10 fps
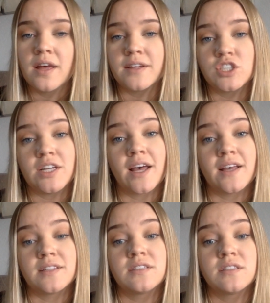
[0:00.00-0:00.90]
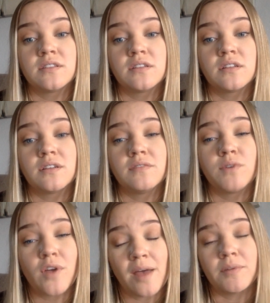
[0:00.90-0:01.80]
She has
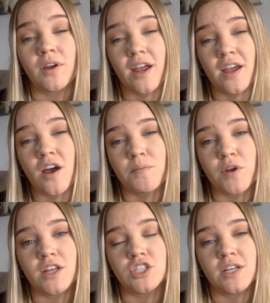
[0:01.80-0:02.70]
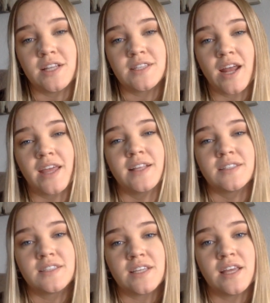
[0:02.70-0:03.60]
vocabulary and comprehension needs that I can
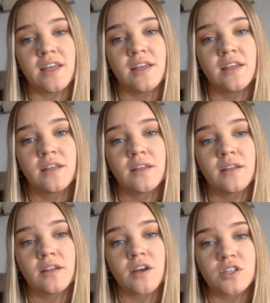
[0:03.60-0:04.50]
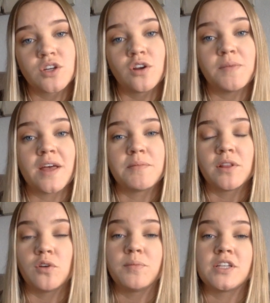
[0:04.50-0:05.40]
see cause her to become a
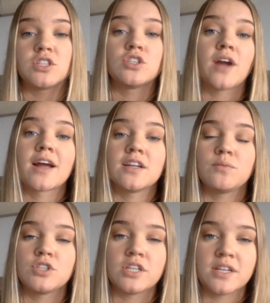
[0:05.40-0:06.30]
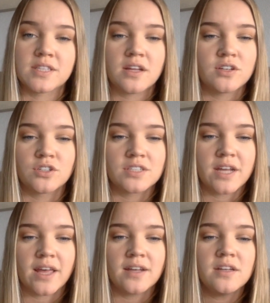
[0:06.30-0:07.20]
little bit distracted when she doesn't
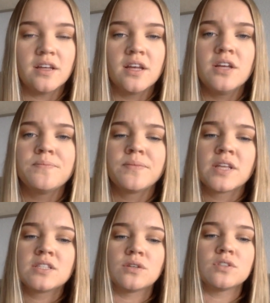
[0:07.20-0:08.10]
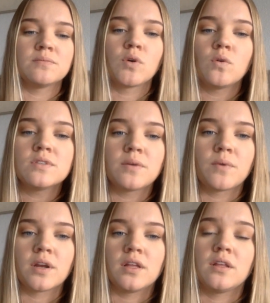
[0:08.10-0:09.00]
understand. So some goals I
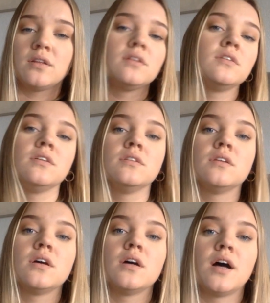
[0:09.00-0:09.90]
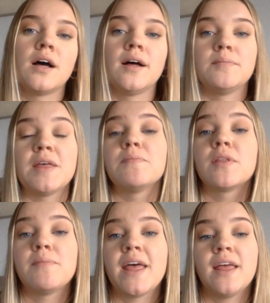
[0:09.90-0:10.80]
want to
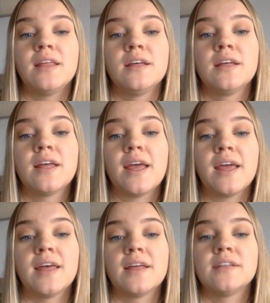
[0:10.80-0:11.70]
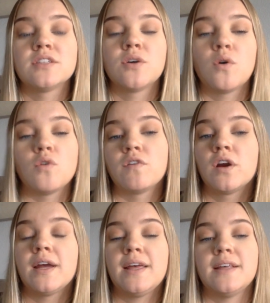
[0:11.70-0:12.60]
implement and go
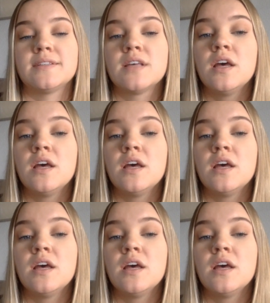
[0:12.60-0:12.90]
over is